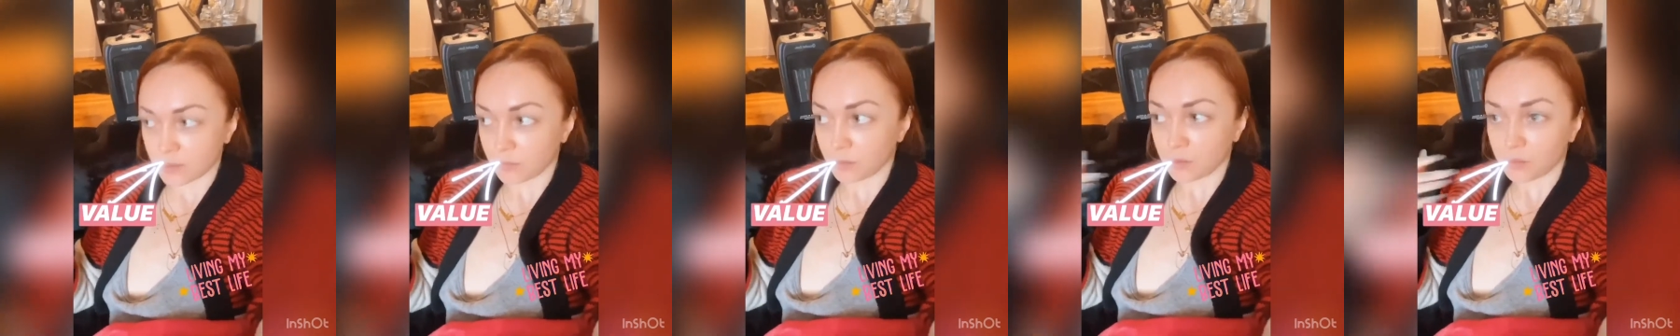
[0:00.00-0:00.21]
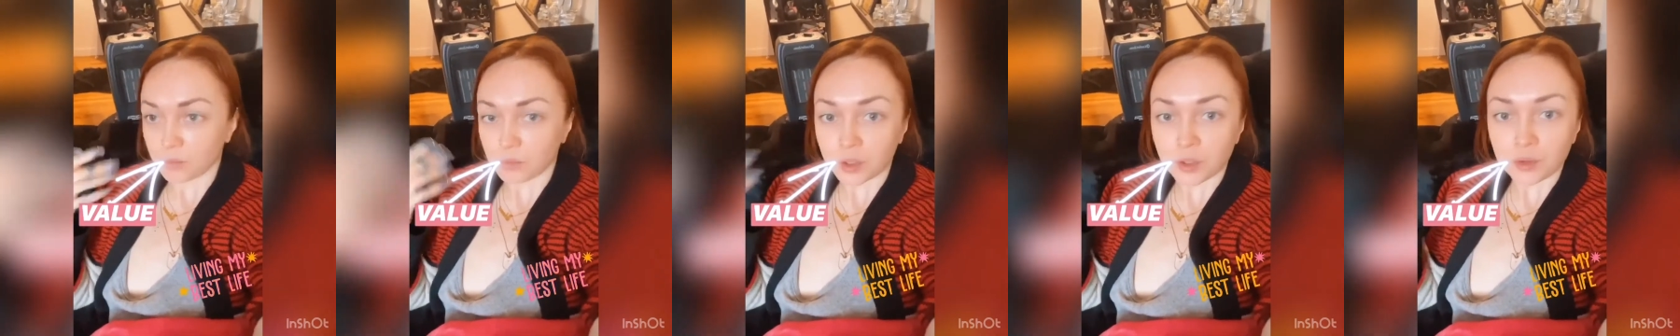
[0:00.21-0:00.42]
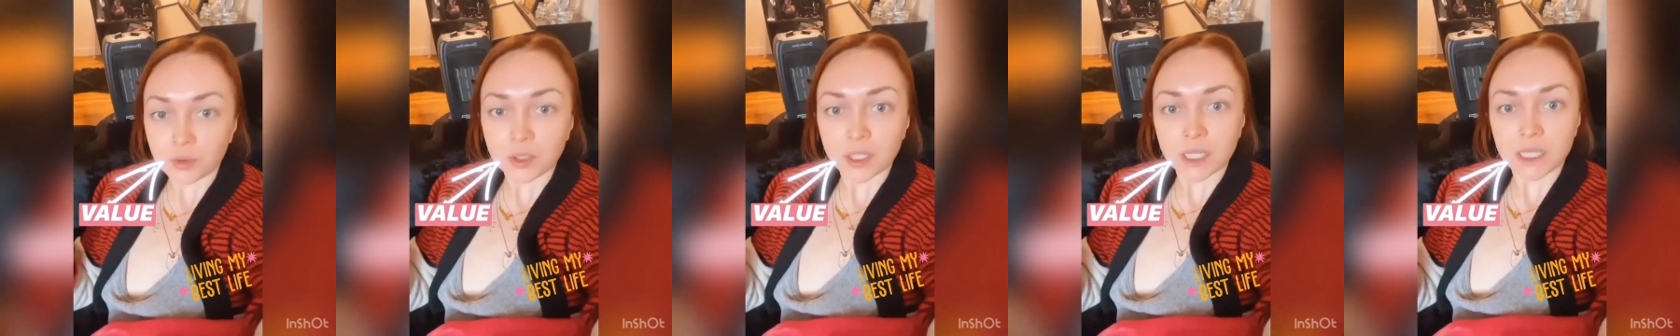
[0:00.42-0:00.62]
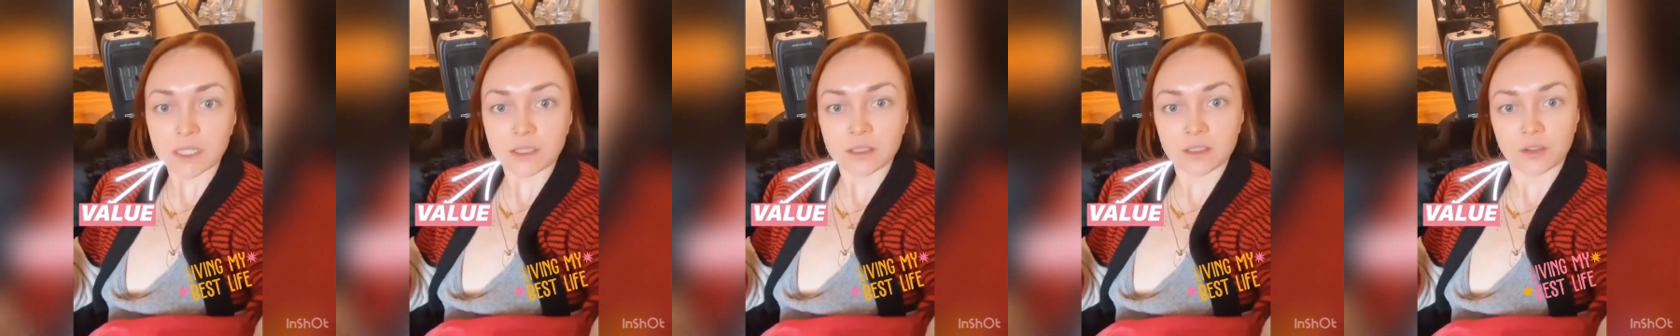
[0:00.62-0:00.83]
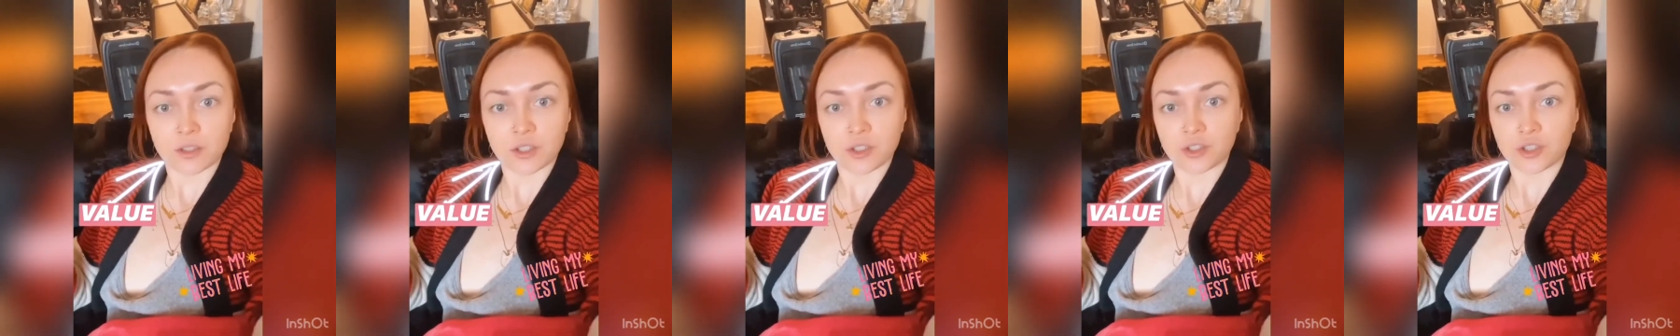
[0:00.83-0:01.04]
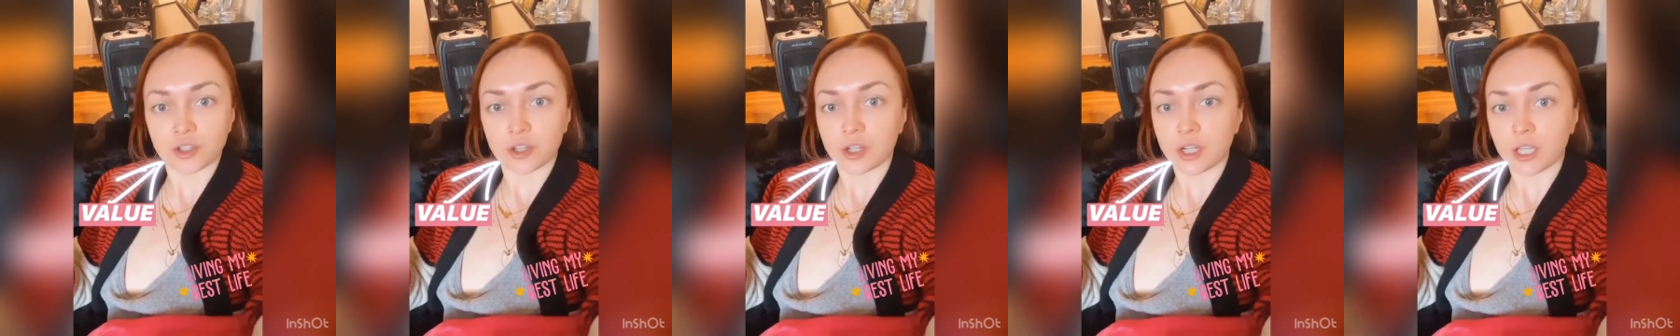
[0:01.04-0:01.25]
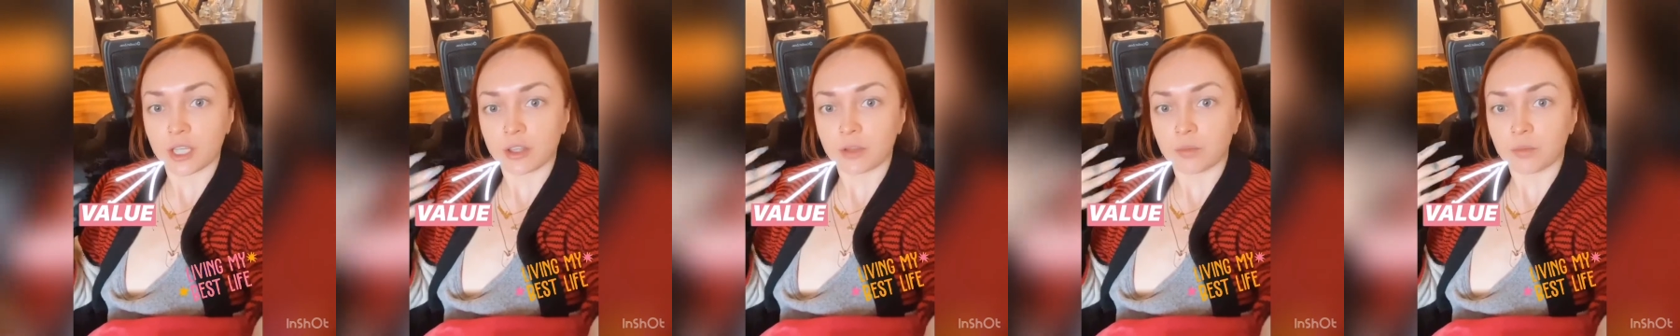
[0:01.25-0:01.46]
The beauty is in the
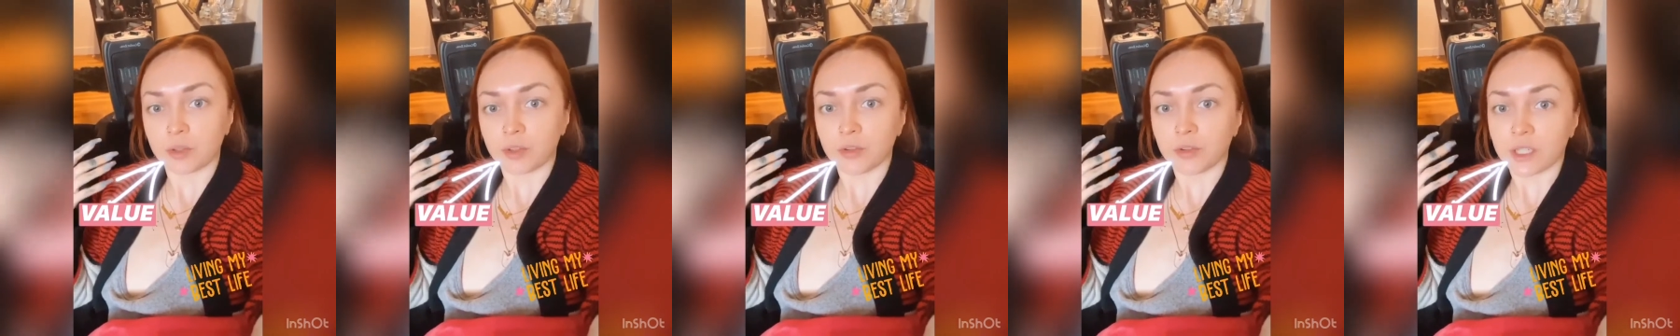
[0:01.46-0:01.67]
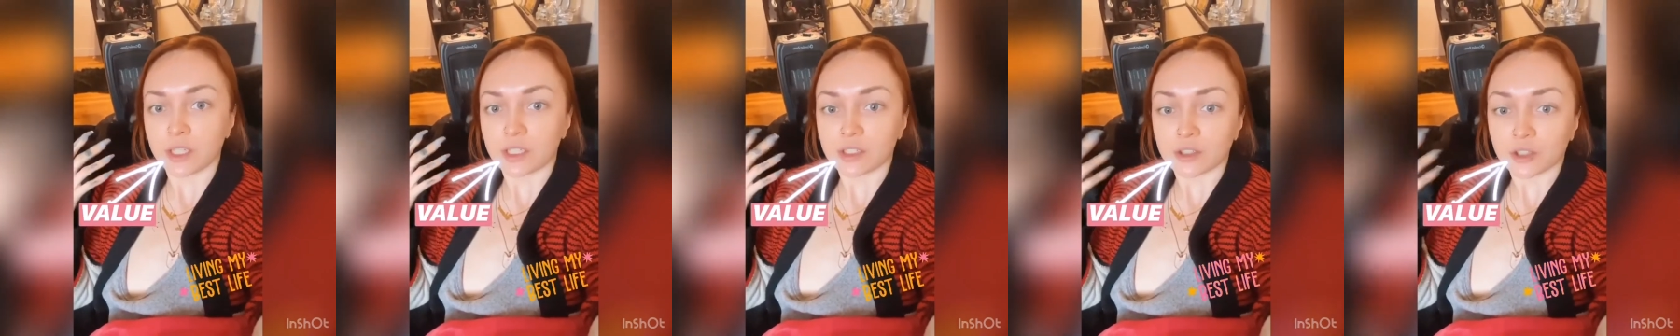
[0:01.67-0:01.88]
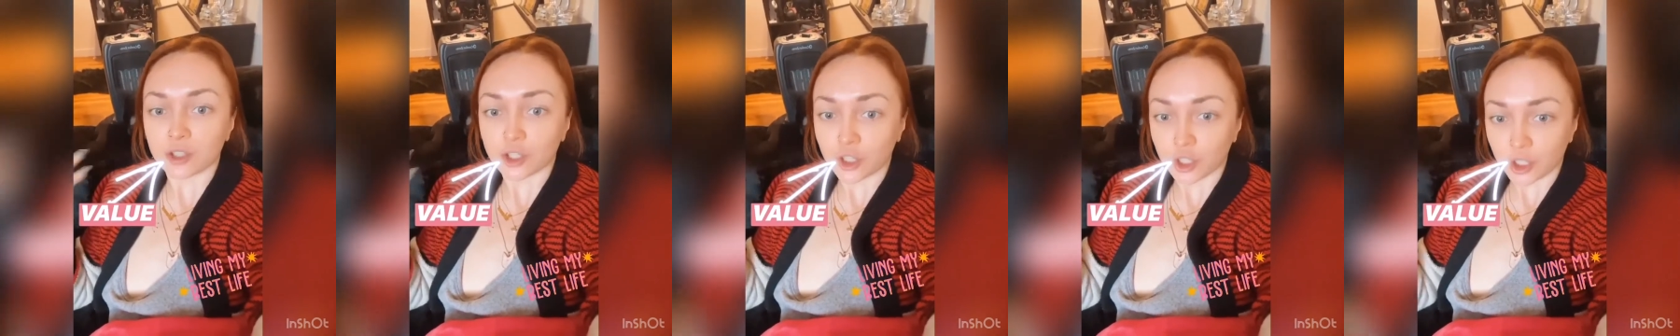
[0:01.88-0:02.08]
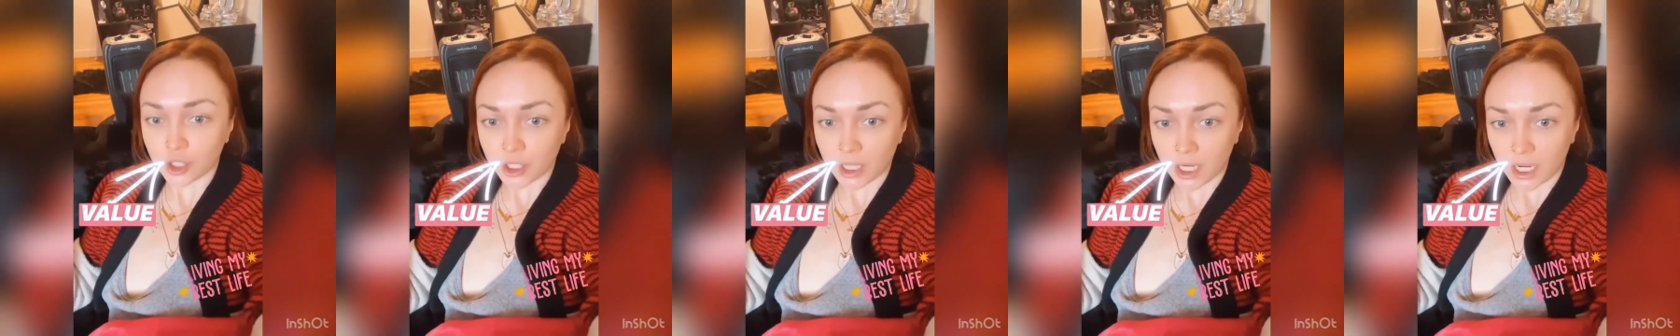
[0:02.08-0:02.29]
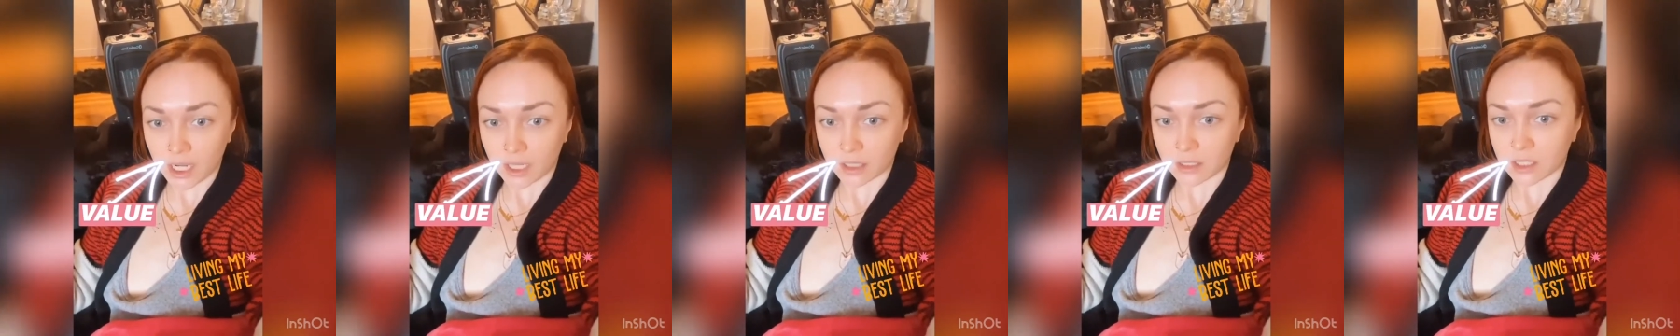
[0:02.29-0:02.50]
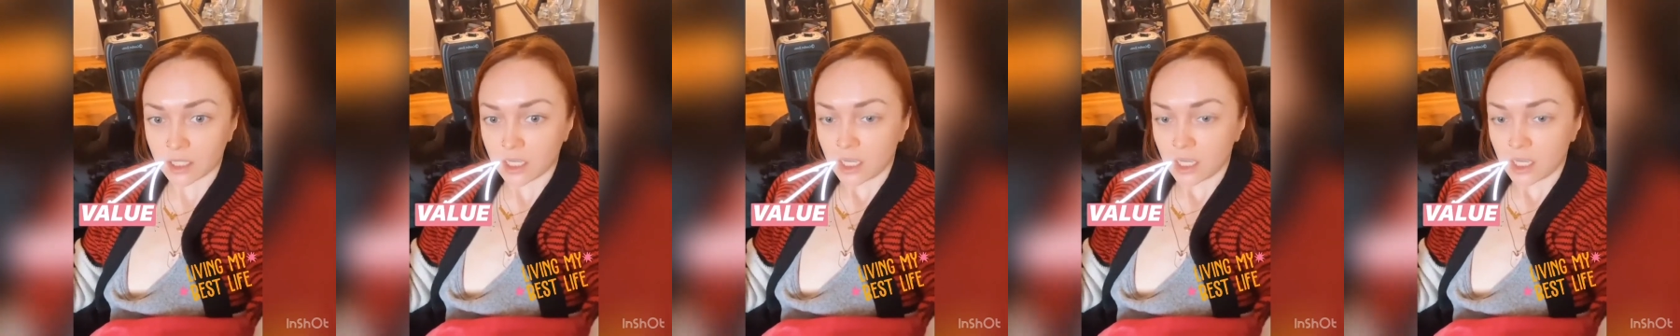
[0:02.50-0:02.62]
journey. The beauty is learning,